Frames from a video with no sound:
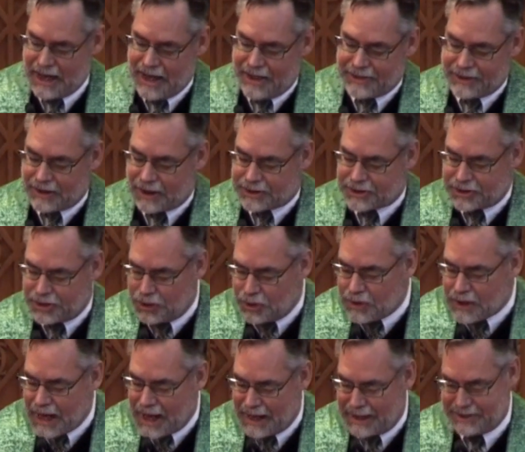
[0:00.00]
There are 2
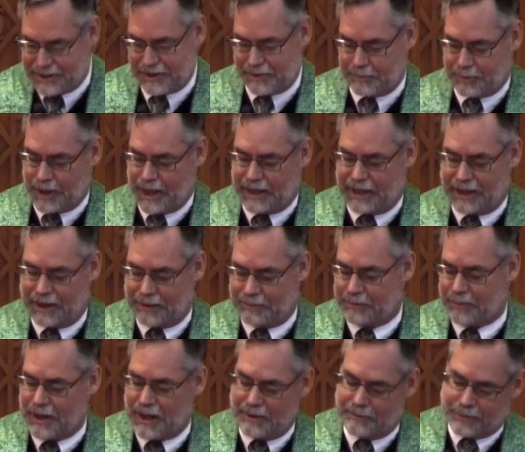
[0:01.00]
kinds of breaking
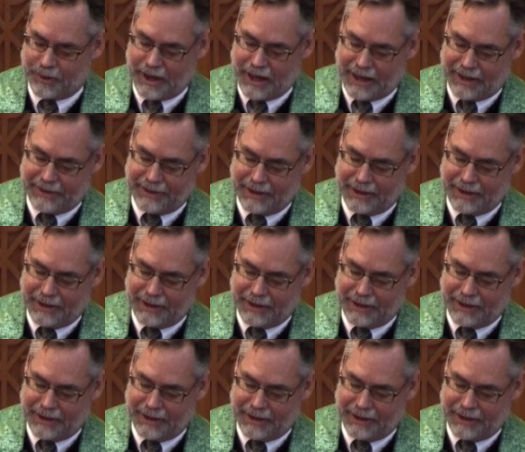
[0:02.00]
bread.